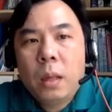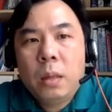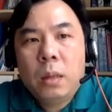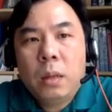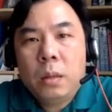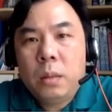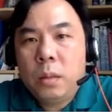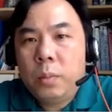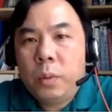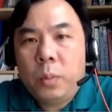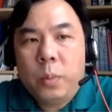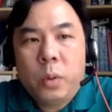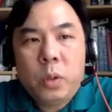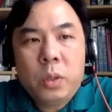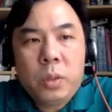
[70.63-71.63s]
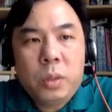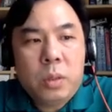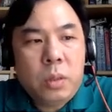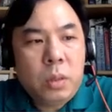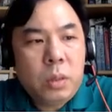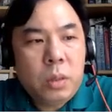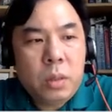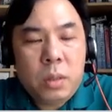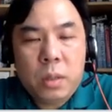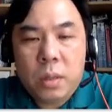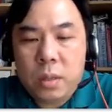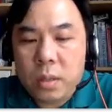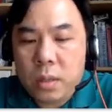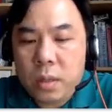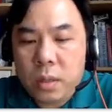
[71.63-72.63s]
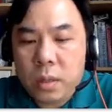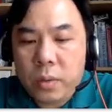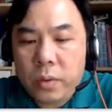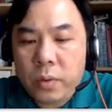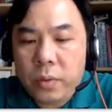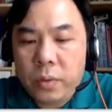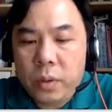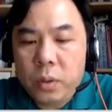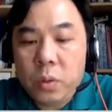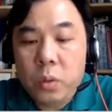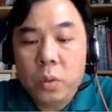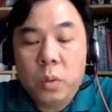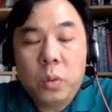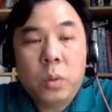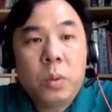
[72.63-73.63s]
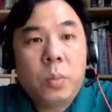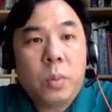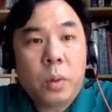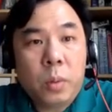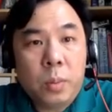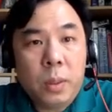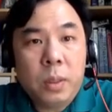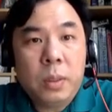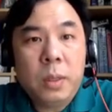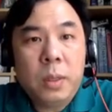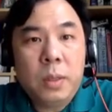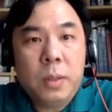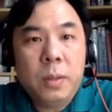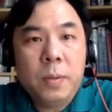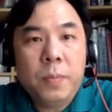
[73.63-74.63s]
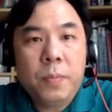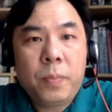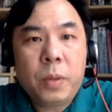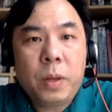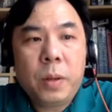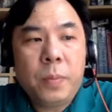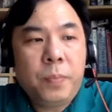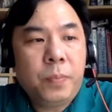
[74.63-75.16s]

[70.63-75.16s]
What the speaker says: Now the proportions here just refer to probability. Right?